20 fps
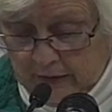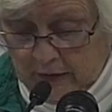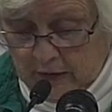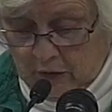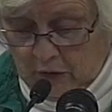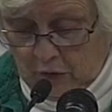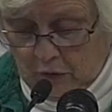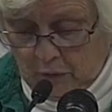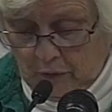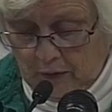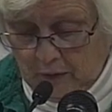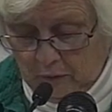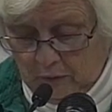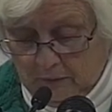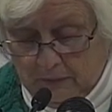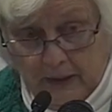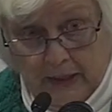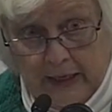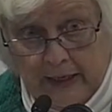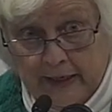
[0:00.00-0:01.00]
The trick would
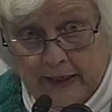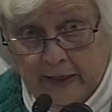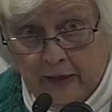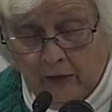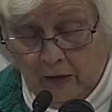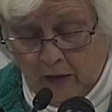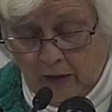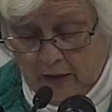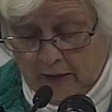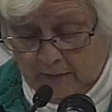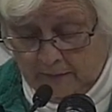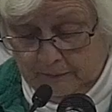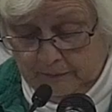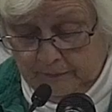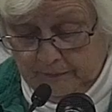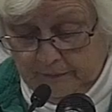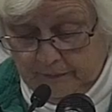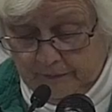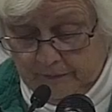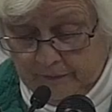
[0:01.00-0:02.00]
be getting it on him.
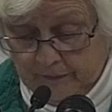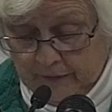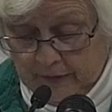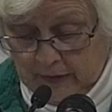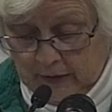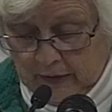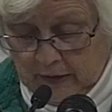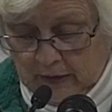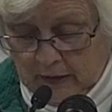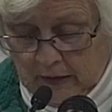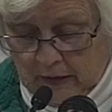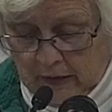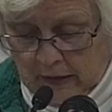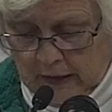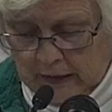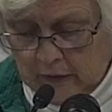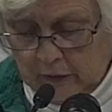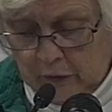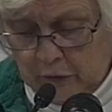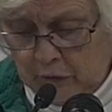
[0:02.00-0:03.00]

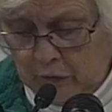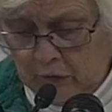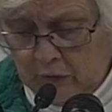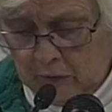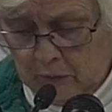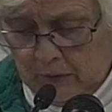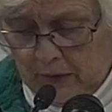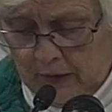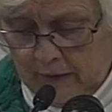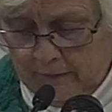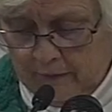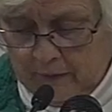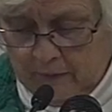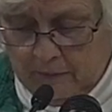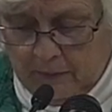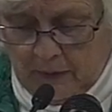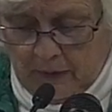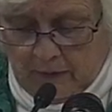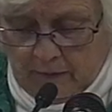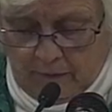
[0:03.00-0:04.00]
I'd learned a relevant
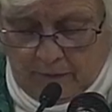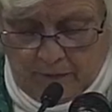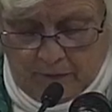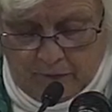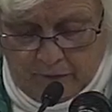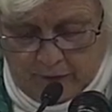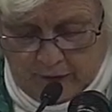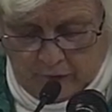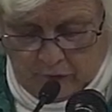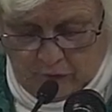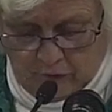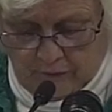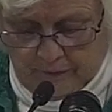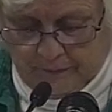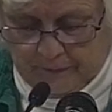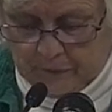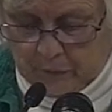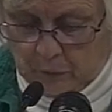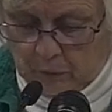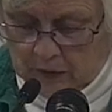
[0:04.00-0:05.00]
bit of physics
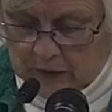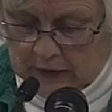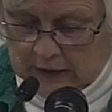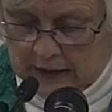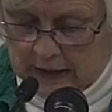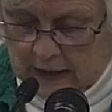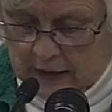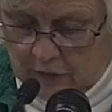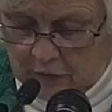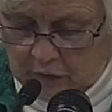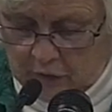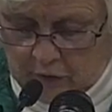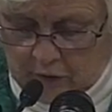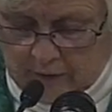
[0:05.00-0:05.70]
when geese